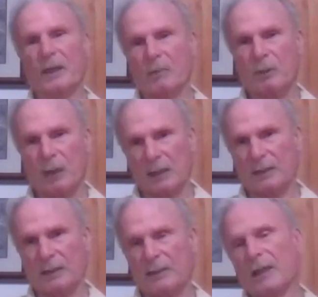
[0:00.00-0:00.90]
thinning
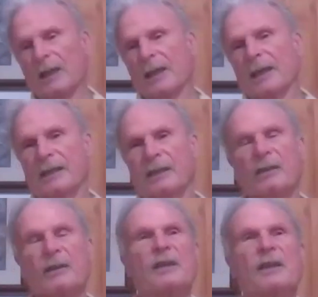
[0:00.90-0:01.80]
process.
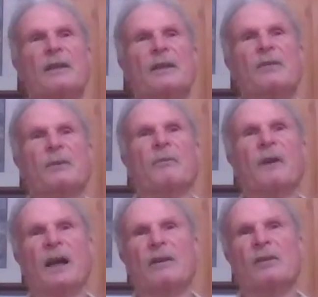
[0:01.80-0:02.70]
And you can see this
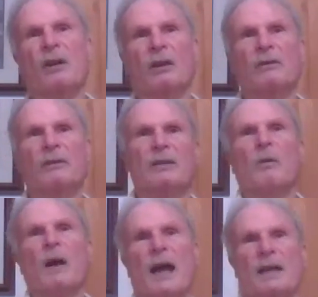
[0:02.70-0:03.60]
from fires all around
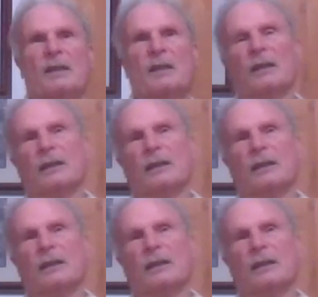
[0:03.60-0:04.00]
the West.